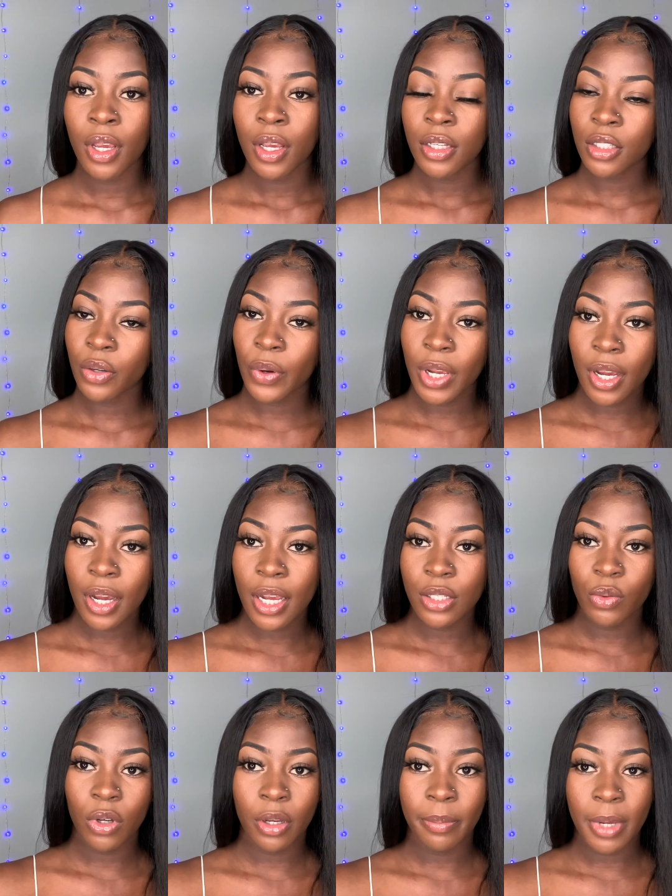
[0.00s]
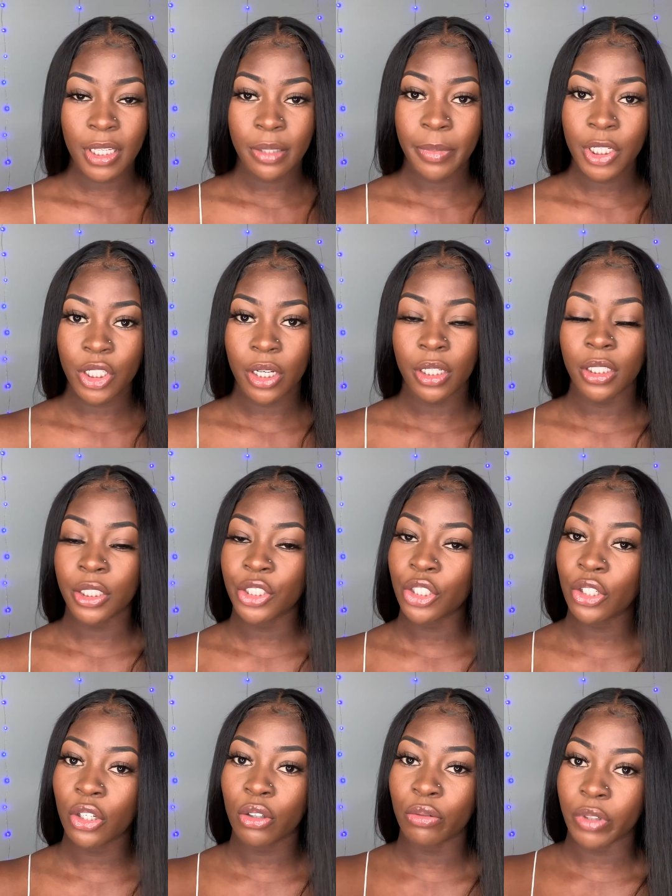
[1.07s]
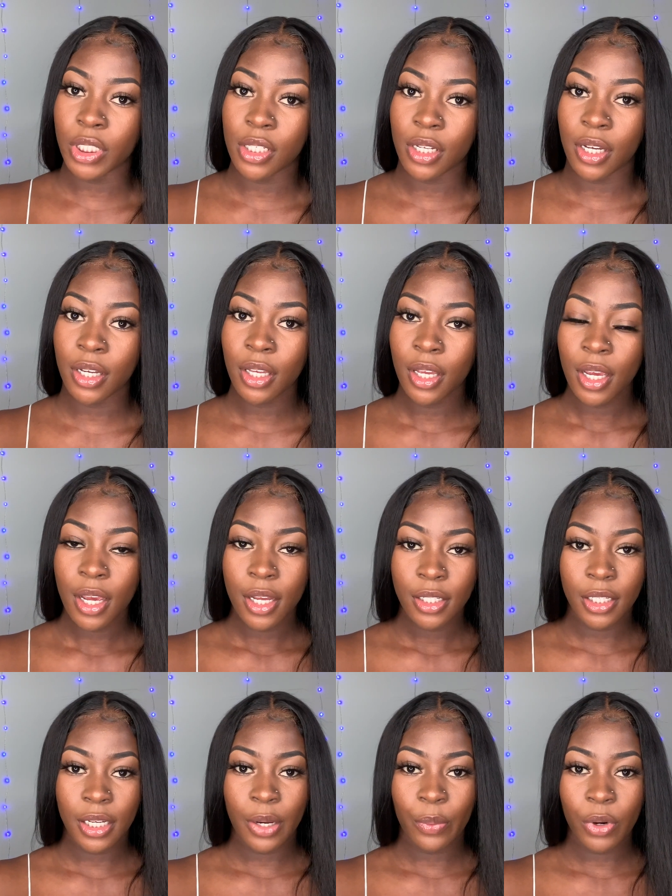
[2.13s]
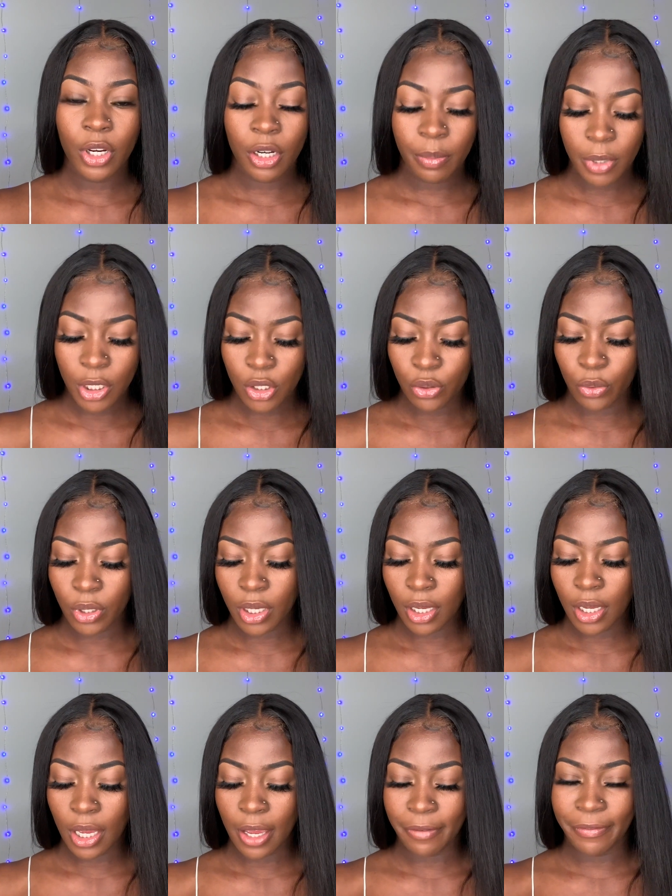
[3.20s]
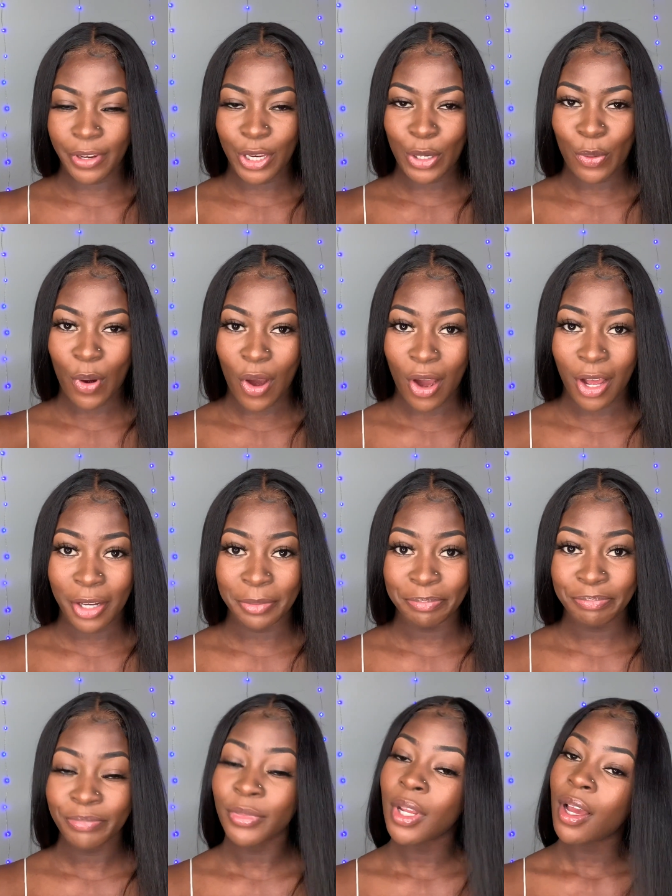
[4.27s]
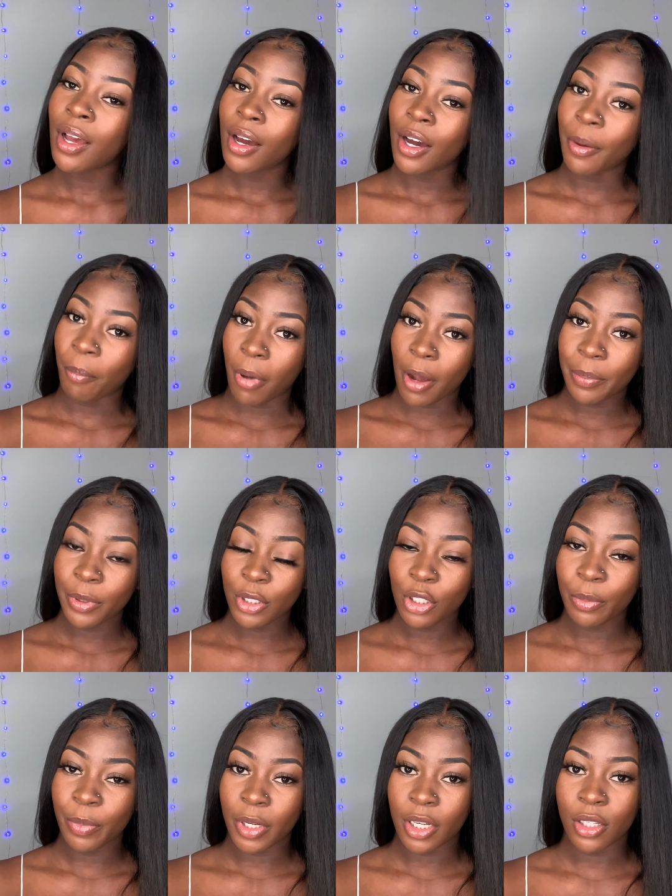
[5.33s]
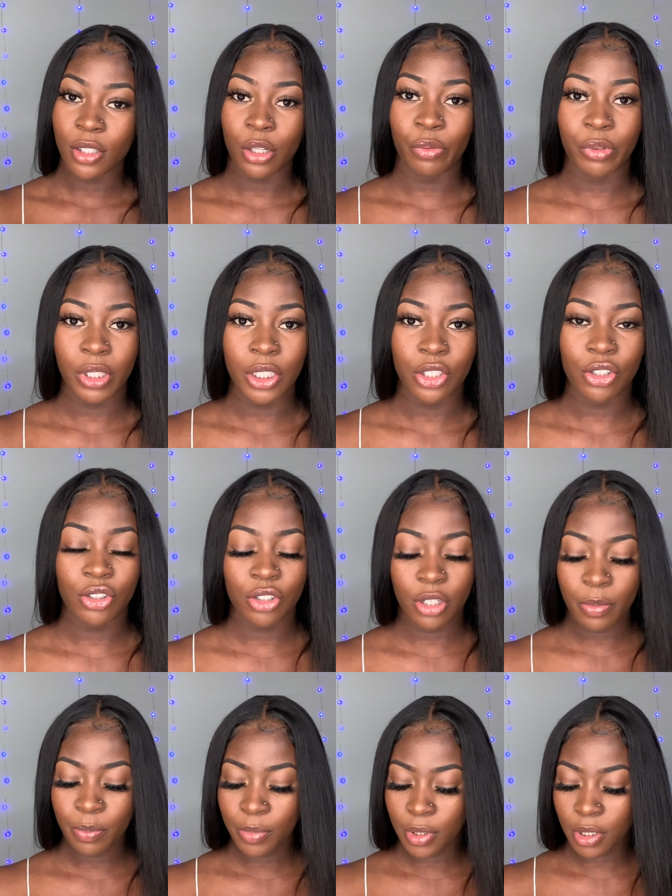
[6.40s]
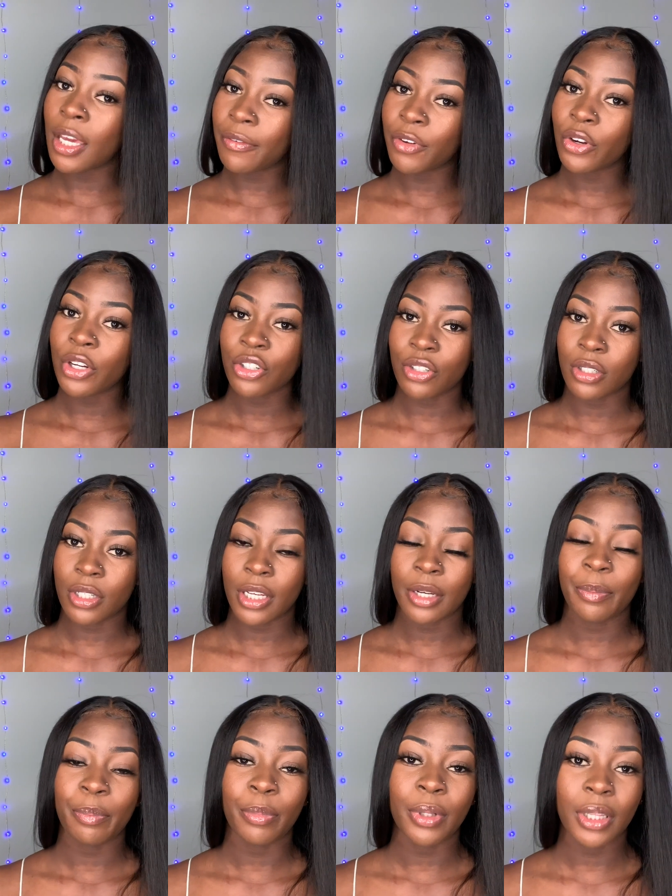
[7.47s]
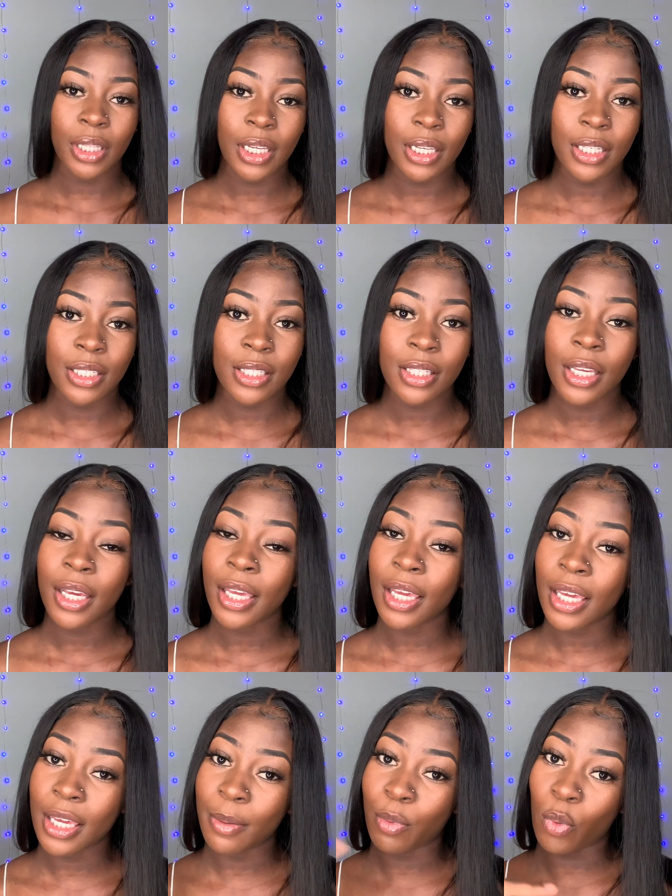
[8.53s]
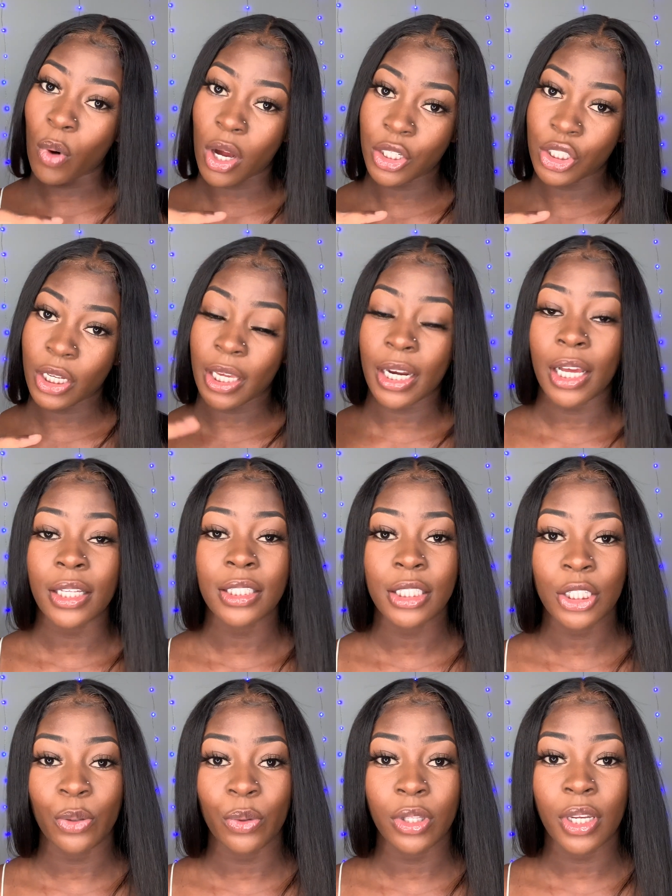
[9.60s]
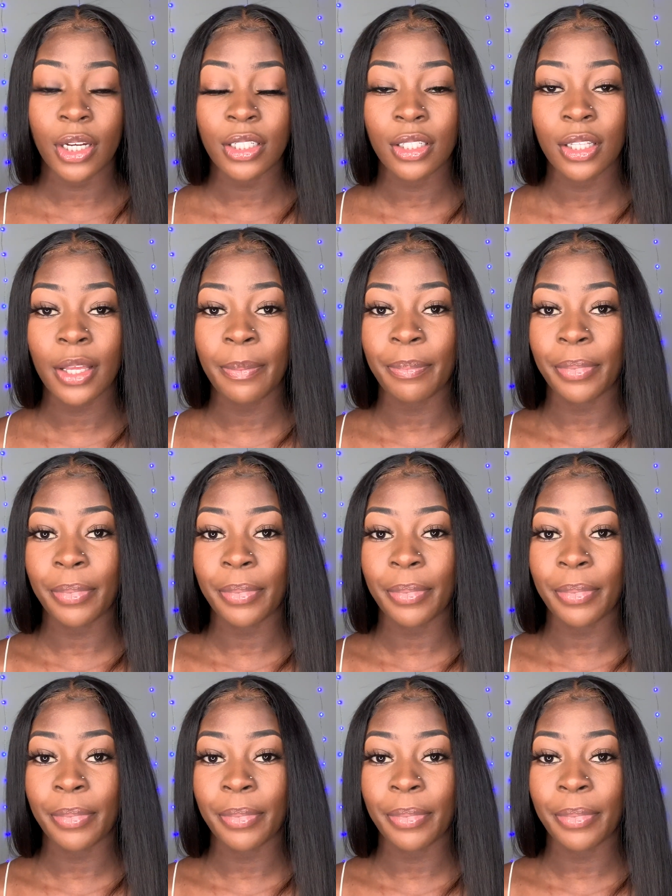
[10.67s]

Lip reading: So hey guys, welcome back to my channel. It's your girl Rissa. Today we're going to be doing a video on unpopular opinions on relationships. If you're interested, please keep watching and I'll see you in the next clip.